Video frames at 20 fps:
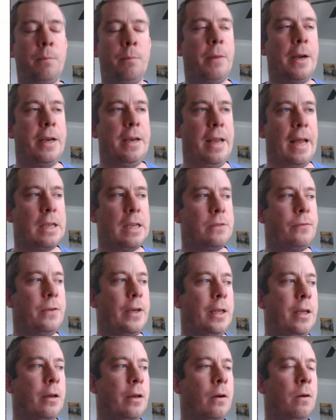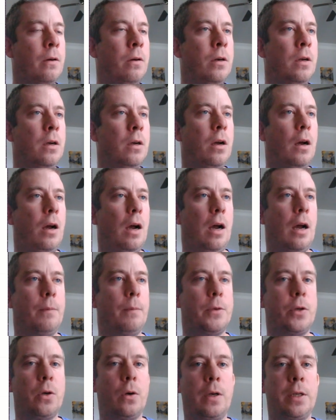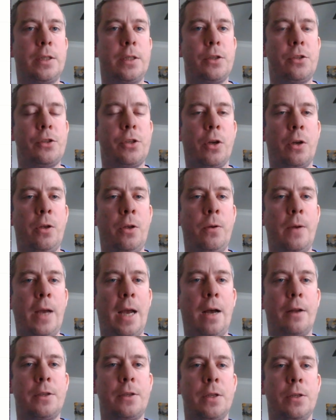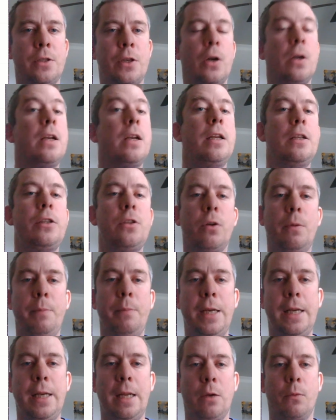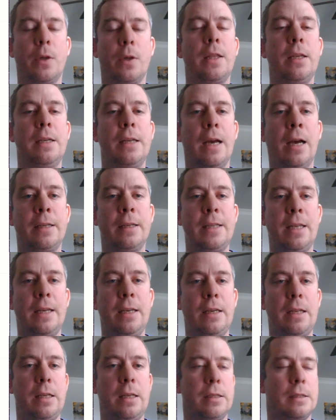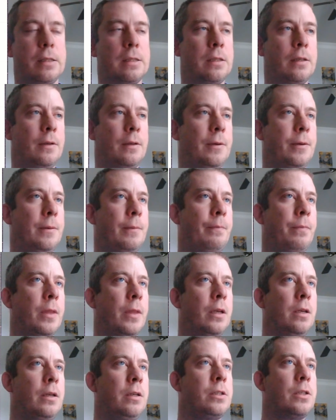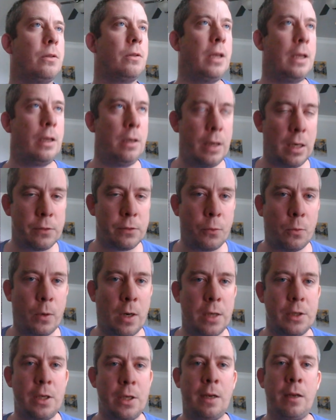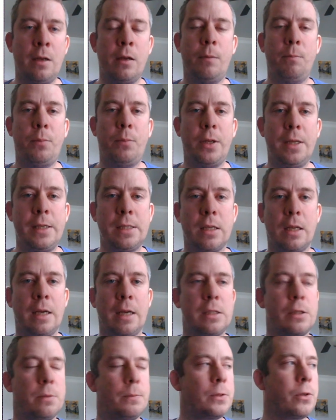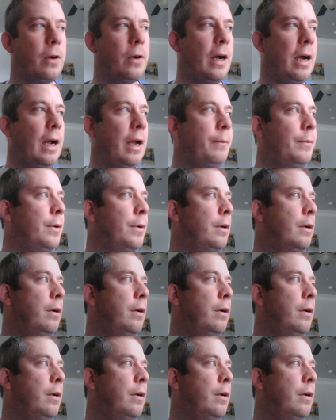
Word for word: My next video, I'm going to show you how to turn it into a meeting with an attendees. So thank you guys for watching. Please like, subscribe.